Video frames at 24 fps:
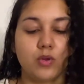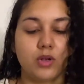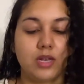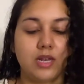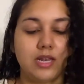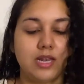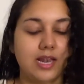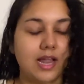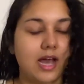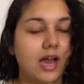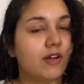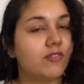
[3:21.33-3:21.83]

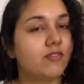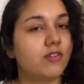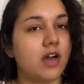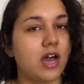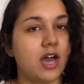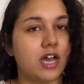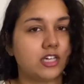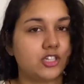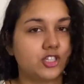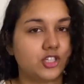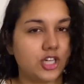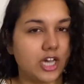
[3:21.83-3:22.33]
love
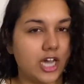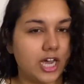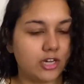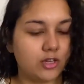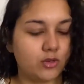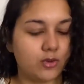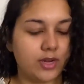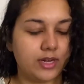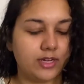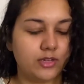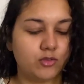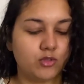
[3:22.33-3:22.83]

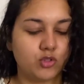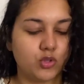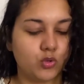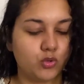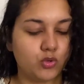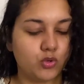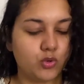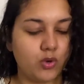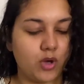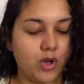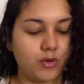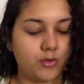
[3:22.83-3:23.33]
eyeshadow and you
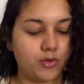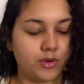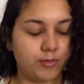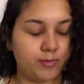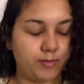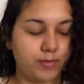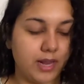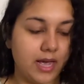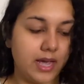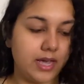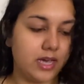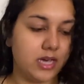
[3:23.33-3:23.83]
don't know how to
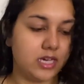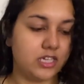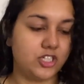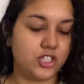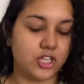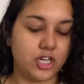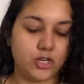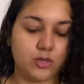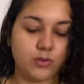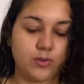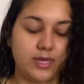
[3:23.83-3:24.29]
apply eyeshadow,